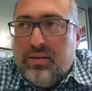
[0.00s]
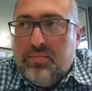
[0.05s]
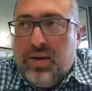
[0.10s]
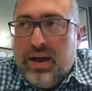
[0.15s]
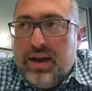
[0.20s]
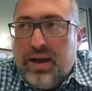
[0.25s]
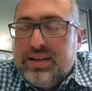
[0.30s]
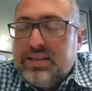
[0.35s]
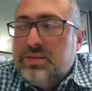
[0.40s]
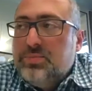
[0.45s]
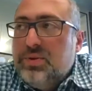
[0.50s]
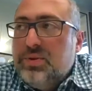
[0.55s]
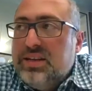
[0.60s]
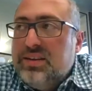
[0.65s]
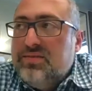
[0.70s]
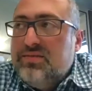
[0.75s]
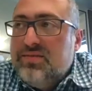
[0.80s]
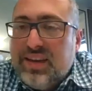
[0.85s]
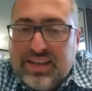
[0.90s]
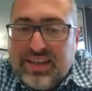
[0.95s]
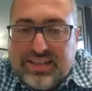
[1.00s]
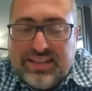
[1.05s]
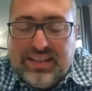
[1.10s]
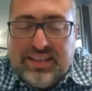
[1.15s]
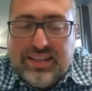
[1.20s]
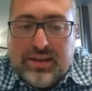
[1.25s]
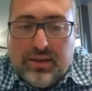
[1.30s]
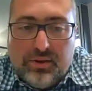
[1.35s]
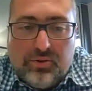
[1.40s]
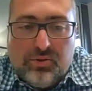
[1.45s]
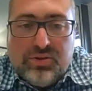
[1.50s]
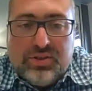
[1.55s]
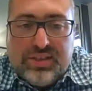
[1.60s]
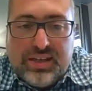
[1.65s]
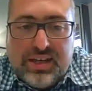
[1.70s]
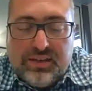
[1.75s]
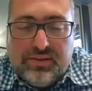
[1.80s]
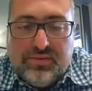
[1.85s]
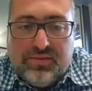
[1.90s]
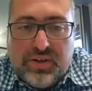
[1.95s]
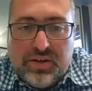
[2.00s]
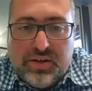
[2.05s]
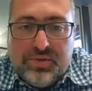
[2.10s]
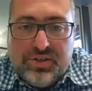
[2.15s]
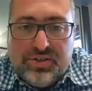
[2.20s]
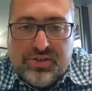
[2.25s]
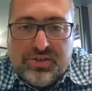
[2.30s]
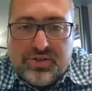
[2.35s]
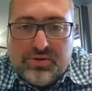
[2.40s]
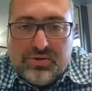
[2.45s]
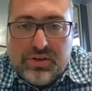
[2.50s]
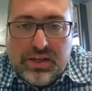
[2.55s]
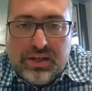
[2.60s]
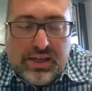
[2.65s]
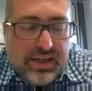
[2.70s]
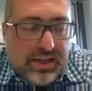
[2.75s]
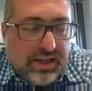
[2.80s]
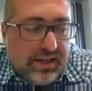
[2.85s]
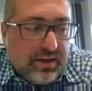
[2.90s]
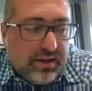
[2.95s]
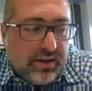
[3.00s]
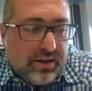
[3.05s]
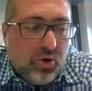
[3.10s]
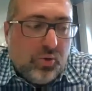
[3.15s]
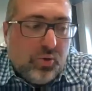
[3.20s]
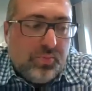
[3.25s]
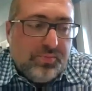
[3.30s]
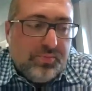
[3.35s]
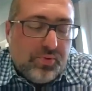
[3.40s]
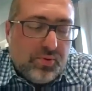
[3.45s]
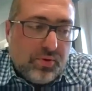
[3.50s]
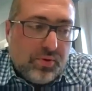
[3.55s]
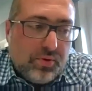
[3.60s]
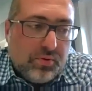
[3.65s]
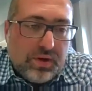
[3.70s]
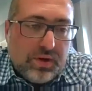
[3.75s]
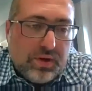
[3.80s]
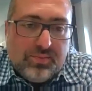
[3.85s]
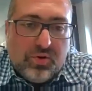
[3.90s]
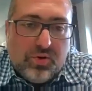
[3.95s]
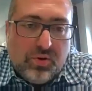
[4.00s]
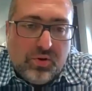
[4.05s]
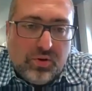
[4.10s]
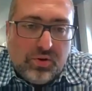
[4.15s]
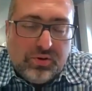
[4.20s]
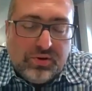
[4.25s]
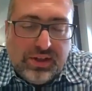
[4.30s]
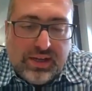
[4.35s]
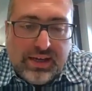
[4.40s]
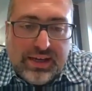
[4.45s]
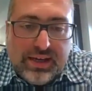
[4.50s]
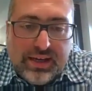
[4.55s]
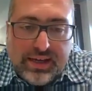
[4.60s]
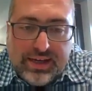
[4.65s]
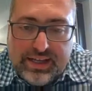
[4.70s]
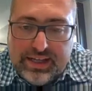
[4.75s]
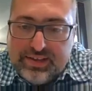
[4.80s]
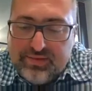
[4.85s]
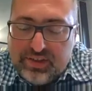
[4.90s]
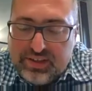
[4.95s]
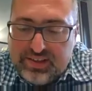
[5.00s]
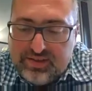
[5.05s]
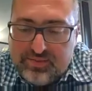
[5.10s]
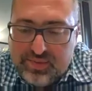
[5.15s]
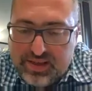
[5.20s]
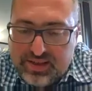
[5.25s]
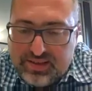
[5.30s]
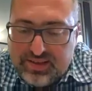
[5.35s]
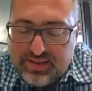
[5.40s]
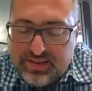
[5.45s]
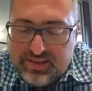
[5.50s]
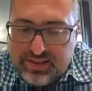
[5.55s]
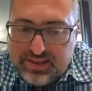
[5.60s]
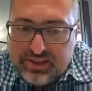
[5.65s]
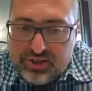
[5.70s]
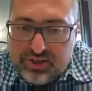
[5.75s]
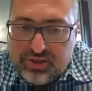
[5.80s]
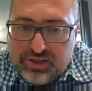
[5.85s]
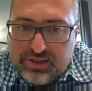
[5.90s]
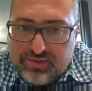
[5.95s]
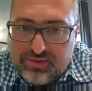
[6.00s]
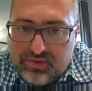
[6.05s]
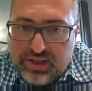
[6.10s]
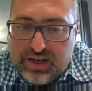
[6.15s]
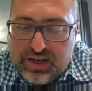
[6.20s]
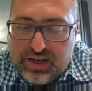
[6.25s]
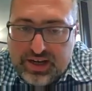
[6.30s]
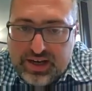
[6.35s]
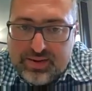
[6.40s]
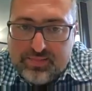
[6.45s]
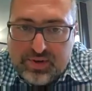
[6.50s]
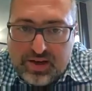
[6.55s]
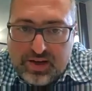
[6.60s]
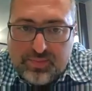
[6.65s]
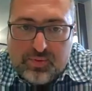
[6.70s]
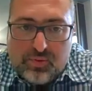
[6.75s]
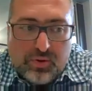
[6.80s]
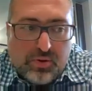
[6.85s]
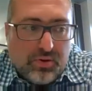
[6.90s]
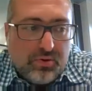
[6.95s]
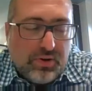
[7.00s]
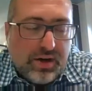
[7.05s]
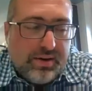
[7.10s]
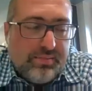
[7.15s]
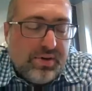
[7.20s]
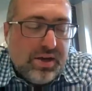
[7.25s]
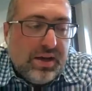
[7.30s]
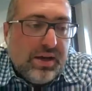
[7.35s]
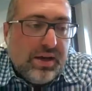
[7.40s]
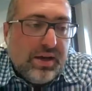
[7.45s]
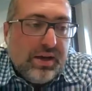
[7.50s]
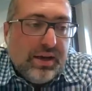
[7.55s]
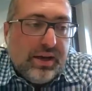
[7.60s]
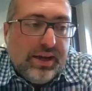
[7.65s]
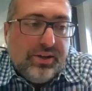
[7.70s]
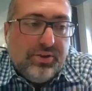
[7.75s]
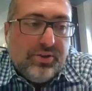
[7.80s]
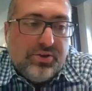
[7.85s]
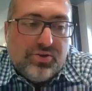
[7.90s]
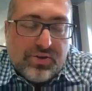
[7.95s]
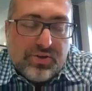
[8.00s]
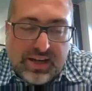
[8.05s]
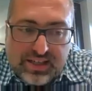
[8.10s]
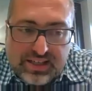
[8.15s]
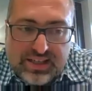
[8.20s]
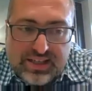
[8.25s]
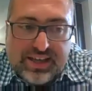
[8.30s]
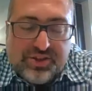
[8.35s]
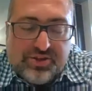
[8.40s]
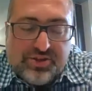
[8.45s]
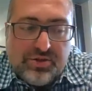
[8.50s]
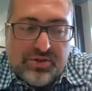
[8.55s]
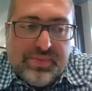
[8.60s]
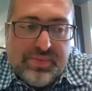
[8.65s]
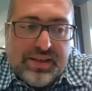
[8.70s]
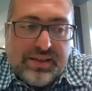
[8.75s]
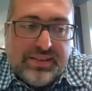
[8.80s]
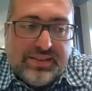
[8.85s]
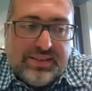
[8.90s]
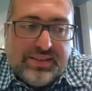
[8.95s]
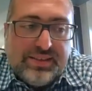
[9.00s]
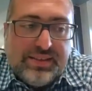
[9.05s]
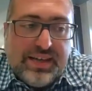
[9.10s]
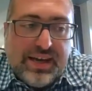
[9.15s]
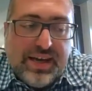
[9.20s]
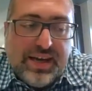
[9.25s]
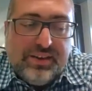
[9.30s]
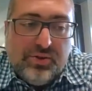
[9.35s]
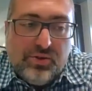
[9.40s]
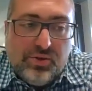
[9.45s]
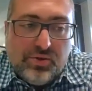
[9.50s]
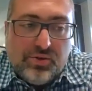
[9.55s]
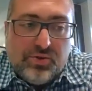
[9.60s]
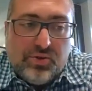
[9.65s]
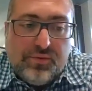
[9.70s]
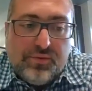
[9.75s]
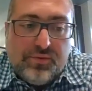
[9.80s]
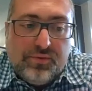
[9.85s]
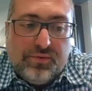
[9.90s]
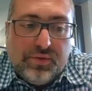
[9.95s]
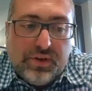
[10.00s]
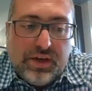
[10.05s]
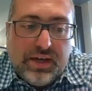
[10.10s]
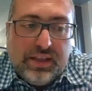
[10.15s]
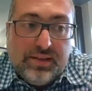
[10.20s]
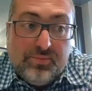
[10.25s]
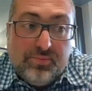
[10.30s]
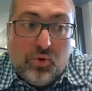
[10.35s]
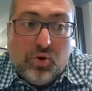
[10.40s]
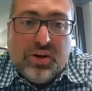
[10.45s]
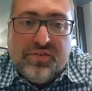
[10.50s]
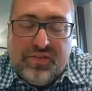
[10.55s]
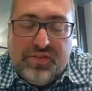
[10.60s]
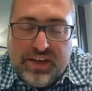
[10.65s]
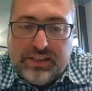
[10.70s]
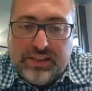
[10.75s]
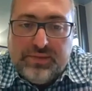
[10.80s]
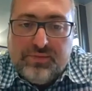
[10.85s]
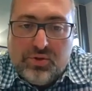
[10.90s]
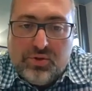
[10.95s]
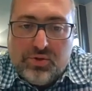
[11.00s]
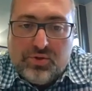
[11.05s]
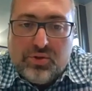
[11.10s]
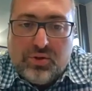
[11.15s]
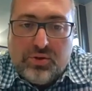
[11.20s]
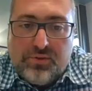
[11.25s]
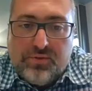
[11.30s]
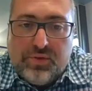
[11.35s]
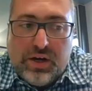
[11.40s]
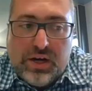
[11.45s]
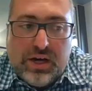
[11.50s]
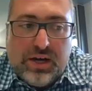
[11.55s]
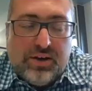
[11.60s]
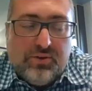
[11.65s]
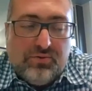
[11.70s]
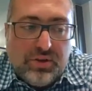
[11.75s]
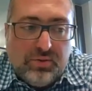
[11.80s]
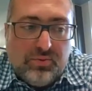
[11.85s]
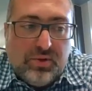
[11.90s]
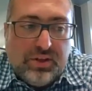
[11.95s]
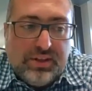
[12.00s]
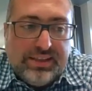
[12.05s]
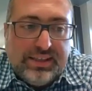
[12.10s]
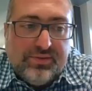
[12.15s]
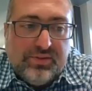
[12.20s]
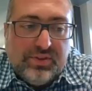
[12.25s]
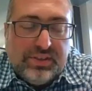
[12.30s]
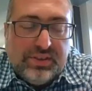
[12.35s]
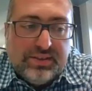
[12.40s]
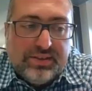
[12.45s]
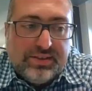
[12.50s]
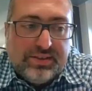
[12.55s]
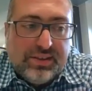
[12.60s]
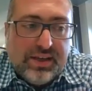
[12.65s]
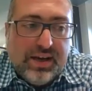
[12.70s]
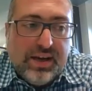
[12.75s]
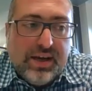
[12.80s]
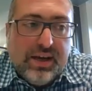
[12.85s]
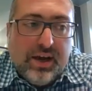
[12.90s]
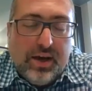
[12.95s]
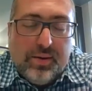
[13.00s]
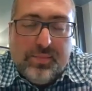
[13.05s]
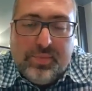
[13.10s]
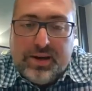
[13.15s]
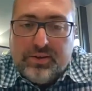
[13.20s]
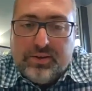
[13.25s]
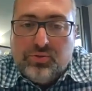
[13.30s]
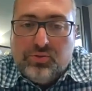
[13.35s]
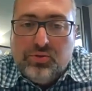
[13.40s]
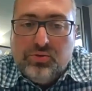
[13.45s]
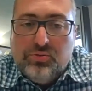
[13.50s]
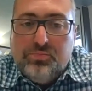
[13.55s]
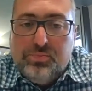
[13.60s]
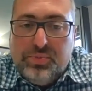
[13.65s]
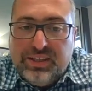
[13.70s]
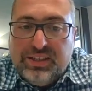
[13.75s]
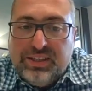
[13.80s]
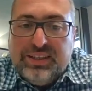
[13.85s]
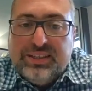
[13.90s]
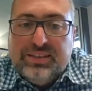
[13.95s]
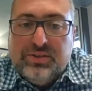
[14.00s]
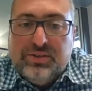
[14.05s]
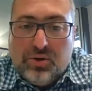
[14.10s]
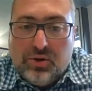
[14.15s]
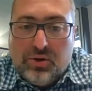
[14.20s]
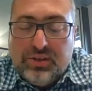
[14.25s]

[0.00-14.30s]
has been investing alongside the pharma industry in a common program called Innovative Medicines Initiative, the IMI program, into translational medicine and the more effective use of real-world evidence, about $2 billion